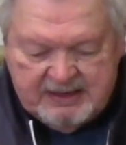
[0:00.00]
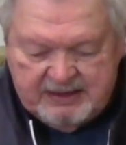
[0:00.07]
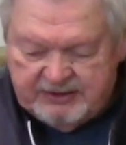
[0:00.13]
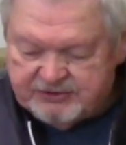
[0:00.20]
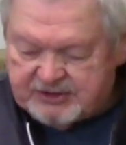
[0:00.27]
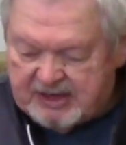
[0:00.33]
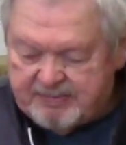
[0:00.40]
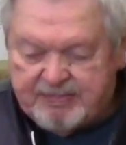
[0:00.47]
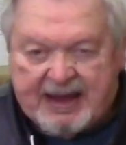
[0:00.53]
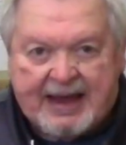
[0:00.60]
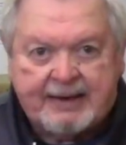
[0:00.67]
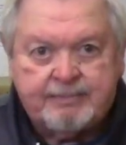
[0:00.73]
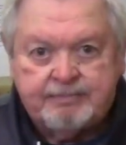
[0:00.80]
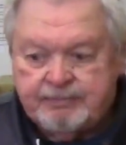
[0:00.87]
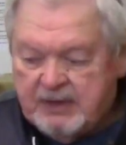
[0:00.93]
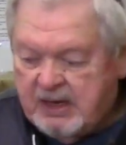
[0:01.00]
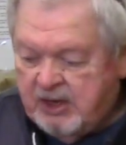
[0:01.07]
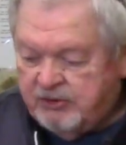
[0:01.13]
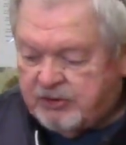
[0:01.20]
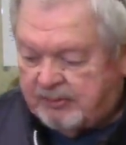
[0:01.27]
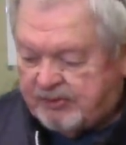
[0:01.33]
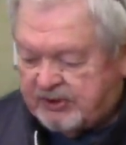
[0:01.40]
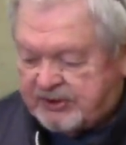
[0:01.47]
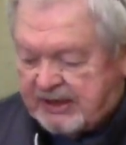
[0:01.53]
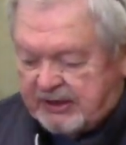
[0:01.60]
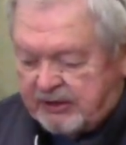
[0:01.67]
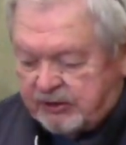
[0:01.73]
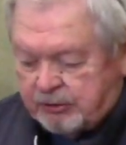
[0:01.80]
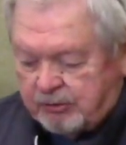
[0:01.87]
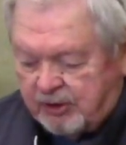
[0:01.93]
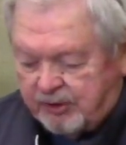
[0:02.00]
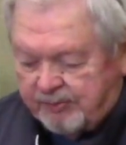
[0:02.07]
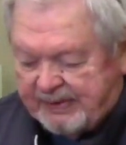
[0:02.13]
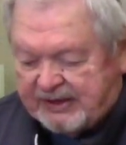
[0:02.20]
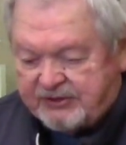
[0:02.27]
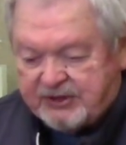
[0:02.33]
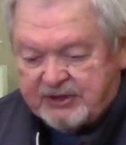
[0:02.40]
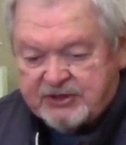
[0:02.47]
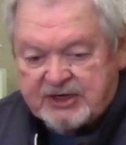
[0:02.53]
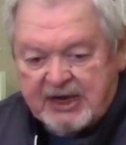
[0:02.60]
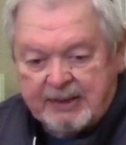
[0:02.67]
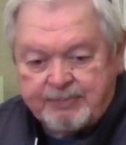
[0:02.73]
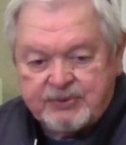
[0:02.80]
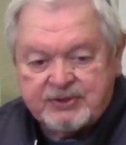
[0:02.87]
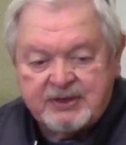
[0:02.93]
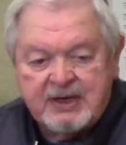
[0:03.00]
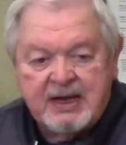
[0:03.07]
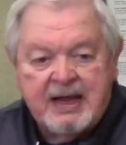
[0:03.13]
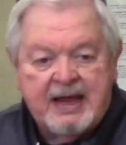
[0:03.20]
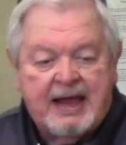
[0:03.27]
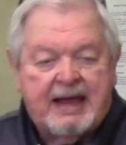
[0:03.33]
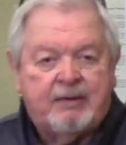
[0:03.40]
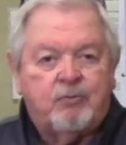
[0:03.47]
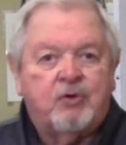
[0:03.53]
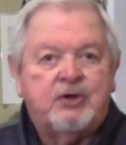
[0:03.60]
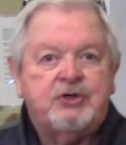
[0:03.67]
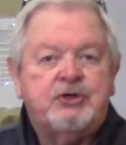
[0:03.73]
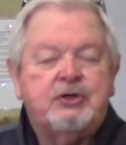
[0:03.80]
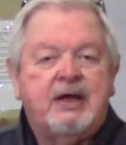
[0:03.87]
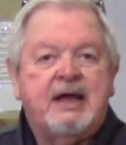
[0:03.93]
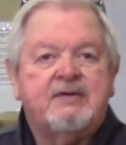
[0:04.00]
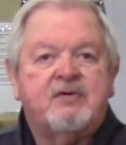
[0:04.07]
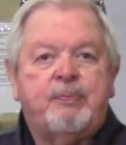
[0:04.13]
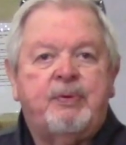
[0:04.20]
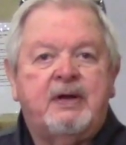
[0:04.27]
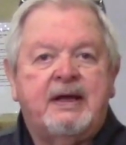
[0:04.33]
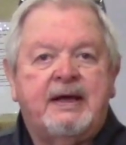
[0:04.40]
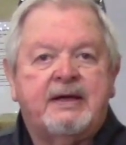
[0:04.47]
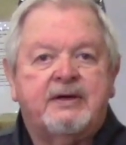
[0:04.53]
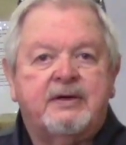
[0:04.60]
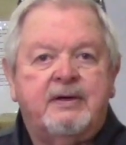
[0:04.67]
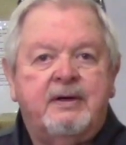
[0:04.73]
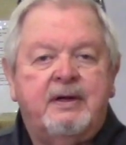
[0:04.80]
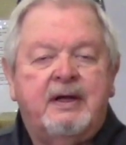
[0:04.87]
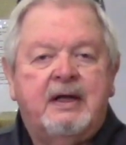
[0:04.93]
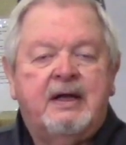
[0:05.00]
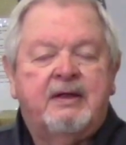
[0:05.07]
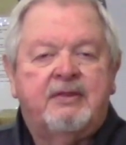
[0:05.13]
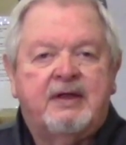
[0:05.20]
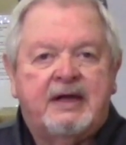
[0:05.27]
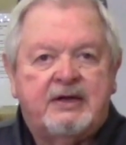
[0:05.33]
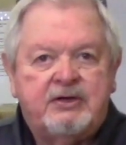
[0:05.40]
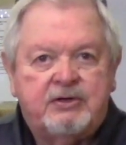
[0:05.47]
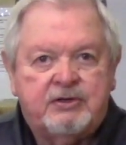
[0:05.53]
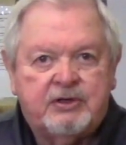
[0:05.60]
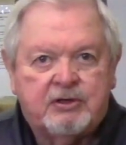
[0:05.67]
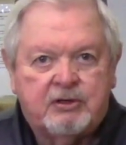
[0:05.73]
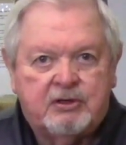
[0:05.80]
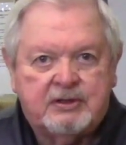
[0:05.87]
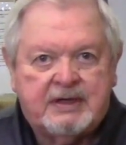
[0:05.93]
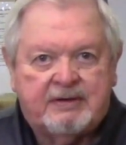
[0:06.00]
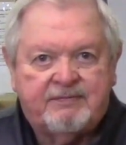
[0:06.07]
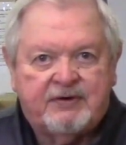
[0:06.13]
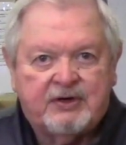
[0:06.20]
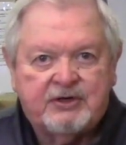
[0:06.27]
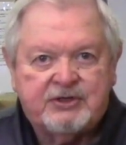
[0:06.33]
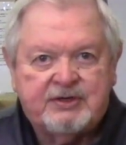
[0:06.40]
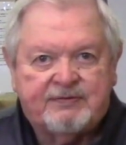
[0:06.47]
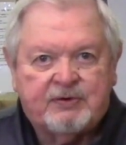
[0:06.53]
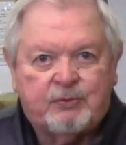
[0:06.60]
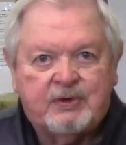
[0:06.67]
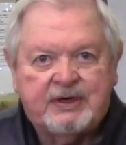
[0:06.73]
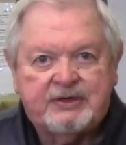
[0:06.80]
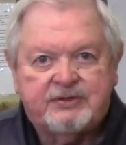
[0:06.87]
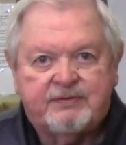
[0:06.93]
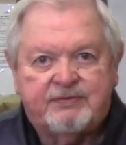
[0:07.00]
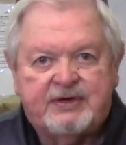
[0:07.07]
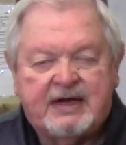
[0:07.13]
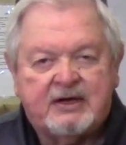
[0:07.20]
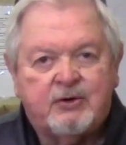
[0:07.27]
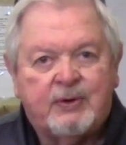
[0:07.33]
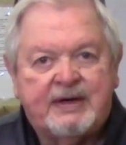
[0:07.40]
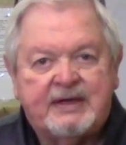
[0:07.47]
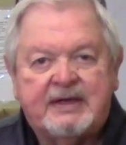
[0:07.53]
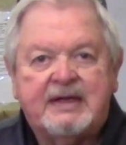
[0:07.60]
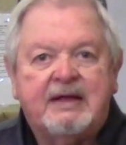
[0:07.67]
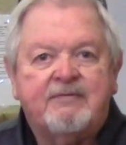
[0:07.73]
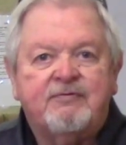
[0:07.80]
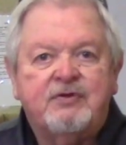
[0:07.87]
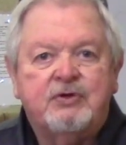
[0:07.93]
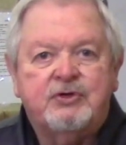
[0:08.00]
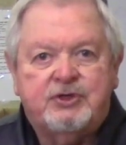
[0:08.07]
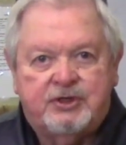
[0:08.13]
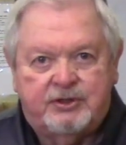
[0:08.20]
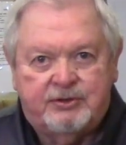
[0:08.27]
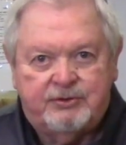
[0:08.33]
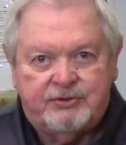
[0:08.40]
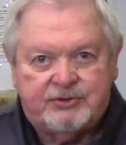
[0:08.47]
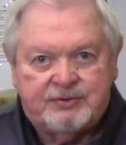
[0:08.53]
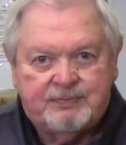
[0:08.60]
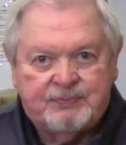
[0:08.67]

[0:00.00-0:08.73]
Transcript: Same back. So I'm going to take you through all the basic steps, and once you have a platter, then you can look at various different ways of decorating it if you choose.